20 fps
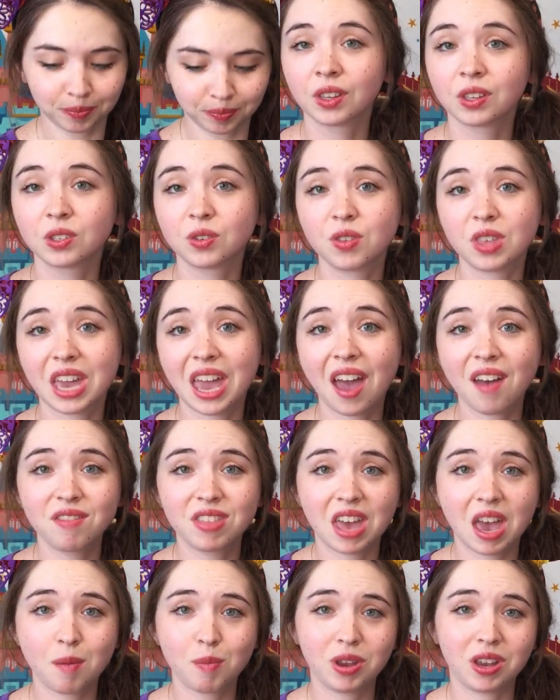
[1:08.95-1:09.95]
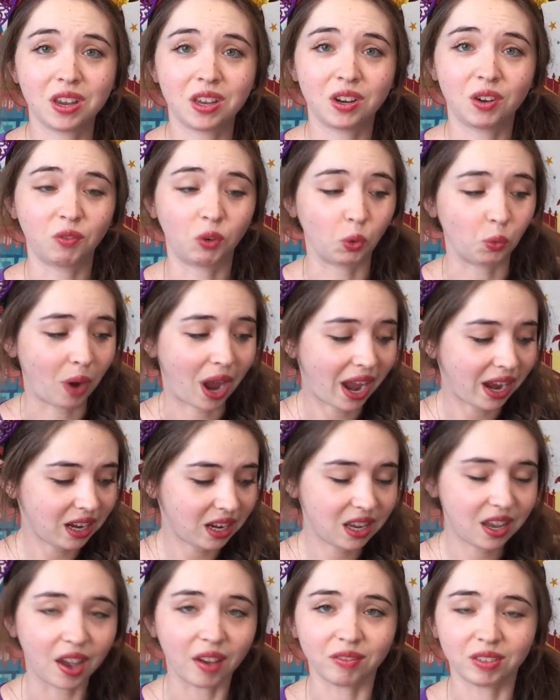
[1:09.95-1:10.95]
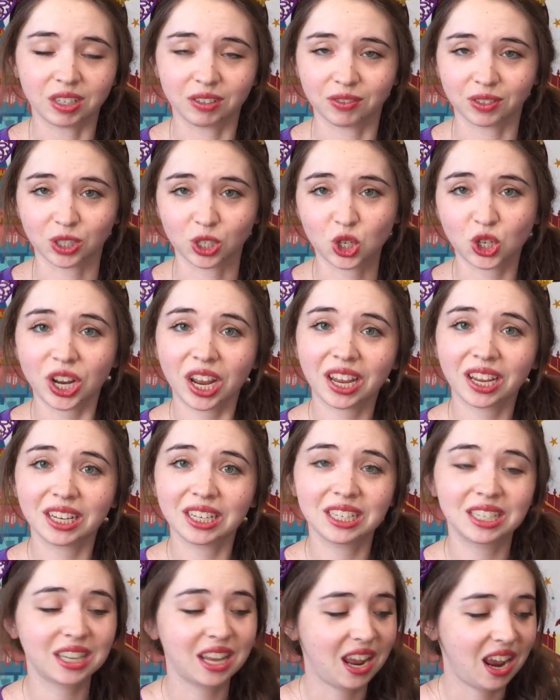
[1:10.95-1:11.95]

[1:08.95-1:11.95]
So they have them in a variety of different shades,